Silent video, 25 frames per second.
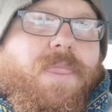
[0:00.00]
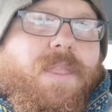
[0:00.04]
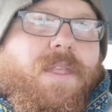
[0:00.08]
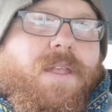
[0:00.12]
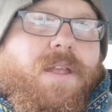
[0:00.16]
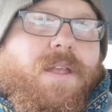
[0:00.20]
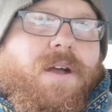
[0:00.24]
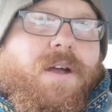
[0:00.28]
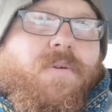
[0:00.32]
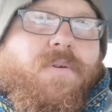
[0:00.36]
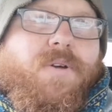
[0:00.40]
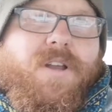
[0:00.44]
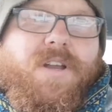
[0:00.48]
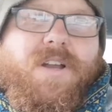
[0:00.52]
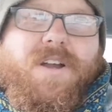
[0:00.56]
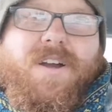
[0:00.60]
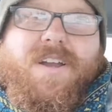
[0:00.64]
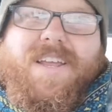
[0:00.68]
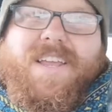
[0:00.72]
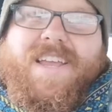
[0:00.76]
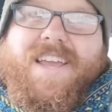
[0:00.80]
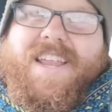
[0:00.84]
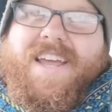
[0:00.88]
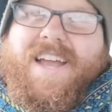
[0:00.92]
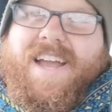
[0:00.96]
I want to kind
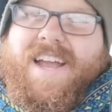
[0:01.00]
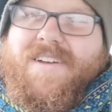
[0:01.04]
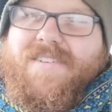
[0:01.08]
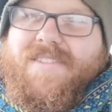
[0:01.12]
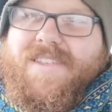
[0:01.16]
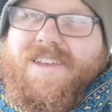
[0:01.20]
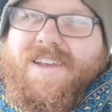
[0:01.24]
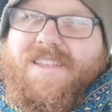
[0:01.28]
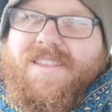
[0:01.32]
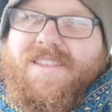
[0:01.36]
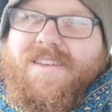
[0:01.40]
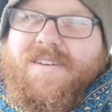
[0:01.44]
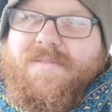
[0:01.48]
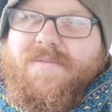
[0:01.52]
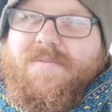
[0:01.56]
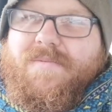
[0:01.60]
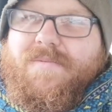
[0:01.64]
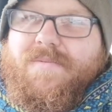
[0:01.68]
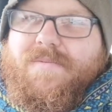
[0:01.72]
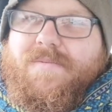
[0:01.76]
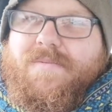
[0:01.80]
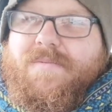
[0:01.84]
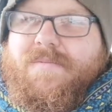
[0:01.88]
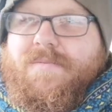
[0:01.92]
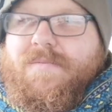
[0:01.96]
of get it out there that
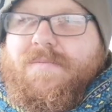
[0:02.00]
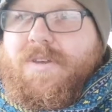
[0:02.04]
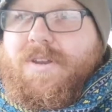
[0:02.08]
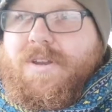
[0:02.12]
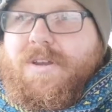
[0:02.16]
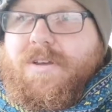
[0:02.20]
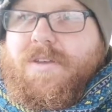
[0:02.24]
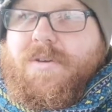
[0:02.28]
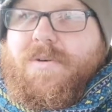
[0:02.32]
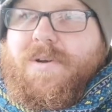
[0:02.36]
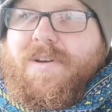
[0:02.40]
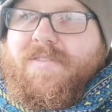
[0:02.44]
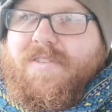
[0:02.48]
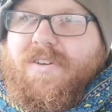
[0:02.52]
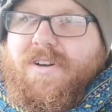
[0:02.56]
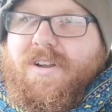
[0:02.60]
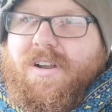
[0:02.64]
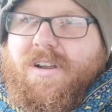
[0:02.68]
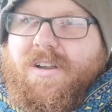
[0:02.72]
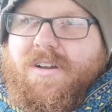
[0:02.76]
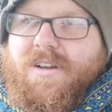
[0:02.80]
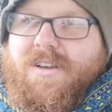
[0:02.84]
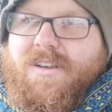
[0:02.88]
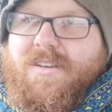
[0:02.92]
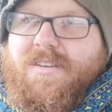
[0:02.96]
you haven't got to
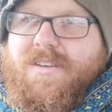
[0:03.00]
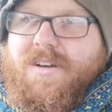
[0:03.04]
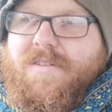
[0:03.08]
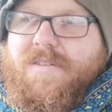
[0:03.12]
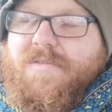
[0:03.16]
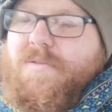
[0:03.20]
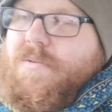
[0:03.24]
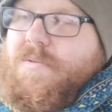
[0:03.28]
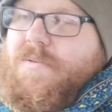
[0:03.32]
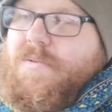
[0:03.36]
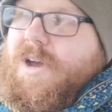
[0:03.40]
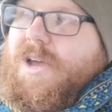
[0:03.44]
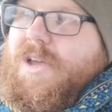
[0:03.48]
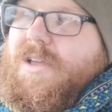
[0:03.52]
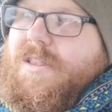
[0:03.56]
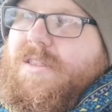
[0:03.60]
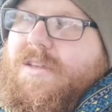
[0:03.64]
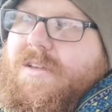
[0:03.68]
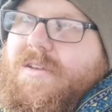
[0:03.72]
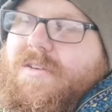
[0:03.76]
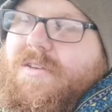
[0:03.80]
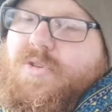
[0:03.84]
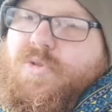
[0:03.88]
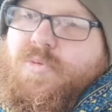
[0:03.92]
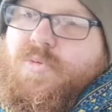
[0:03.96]
lock yourself away,
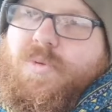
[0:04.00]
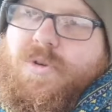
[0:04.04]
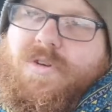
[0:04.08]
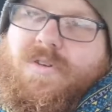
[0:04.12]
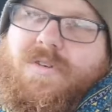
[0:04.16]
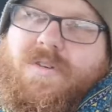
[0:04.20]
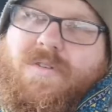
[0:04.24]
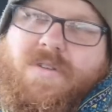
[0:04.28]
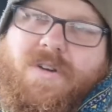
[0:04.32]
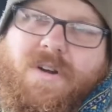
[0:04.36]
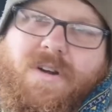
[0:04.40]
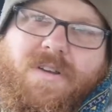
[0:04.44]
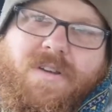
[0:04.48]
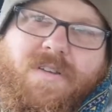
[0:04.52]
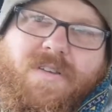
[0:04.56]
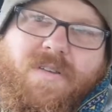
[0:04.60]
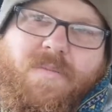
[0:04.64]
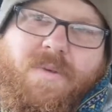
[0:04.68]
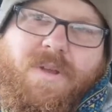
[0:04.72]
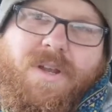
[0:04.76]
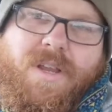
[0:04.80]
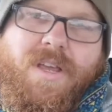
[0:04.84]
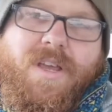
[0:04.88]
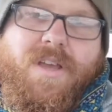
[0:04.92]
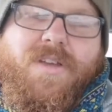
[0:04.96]
that just because you've got a
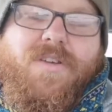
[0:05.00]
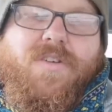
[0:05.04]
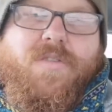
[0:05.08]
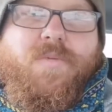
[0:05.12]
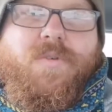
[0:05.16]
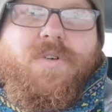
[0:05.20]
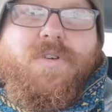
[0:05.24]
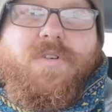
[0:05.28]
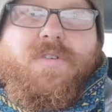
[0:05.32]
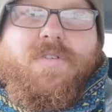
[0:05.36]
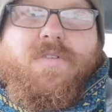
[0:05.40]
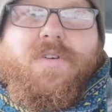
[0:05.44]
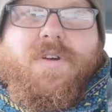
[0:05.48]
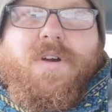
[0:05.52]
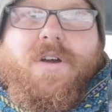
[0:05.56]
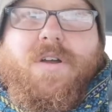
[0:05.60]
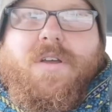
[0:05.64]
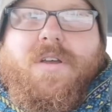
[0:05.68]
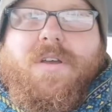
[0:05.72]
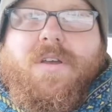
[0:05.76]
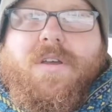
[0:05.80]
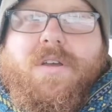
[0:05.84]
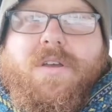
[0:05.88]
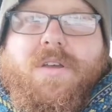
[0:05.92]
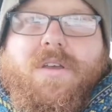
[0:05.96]
disability, just because you've got
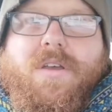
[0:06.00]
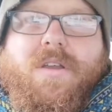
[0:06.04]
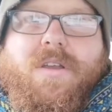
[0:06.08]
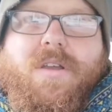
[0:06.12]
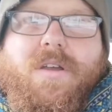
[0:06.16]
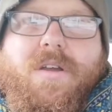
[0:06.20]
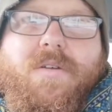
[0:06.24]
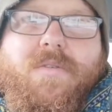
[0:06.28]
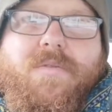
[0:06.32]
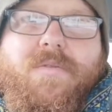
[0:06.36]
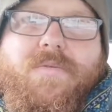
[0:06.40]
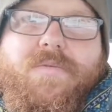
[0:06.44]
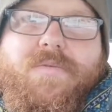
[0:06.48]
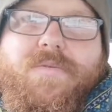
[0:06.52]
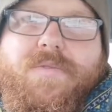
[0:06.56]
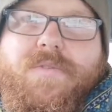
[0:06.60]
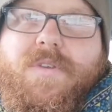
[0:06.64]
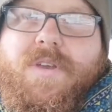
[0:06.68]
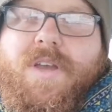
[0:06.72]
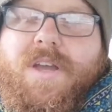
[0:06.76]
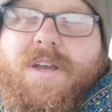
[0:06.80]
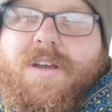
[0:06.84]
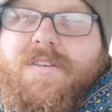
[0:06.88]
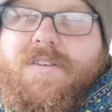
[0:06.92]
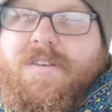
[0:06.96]

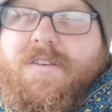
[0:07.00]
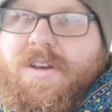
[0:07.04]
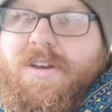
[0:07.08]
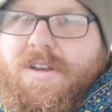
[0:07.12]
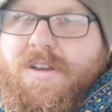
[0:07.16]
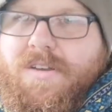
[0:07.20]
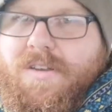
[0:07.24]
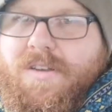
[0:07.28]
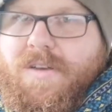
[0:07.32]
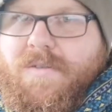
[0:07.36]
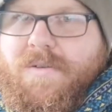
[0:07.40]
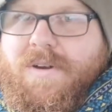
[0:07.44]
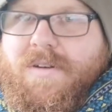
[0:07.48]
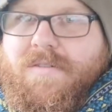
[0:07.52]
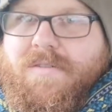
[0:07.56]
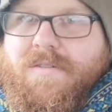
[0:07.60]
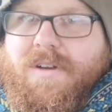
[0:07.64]
anxiety or whatever